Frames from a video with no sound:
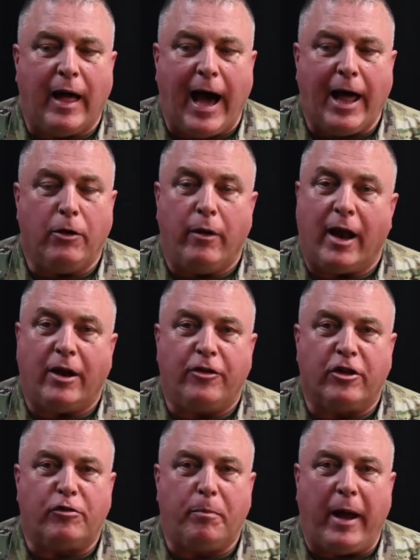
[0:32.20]
I do not
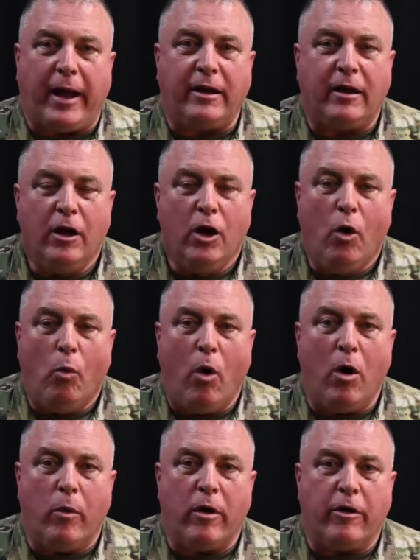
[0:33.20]
anticipate
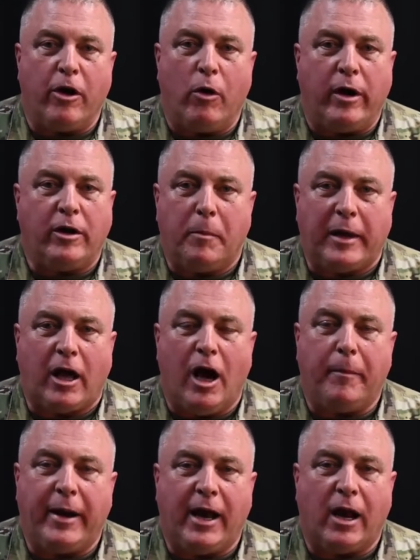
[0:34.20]
what we're doing to
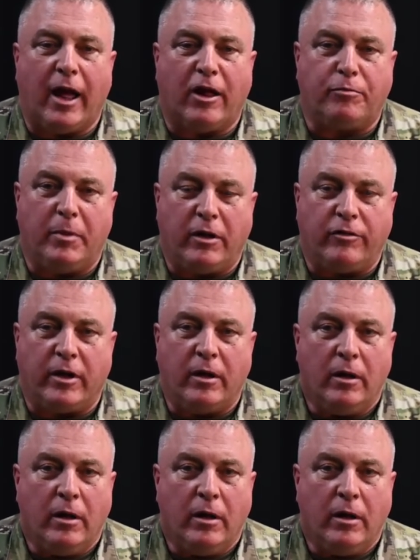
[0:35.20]
become any less busy.